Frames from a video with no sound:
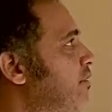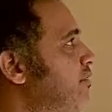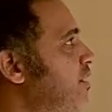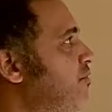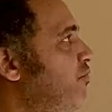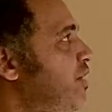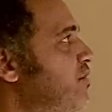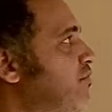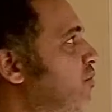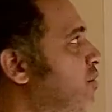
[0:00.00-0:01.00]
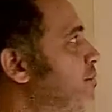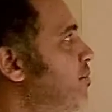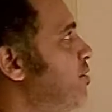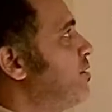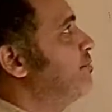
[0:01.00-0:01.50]
The phrasal
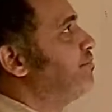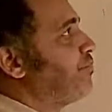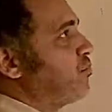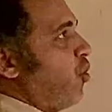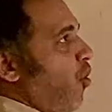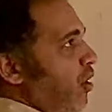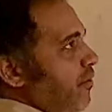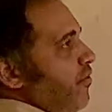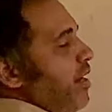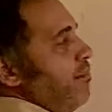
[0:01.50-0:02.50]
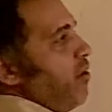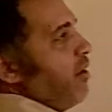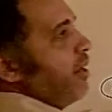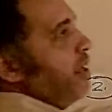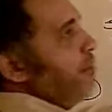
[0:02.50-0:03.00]
verbs. All of them
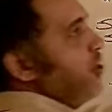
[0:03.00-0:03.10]
are going to be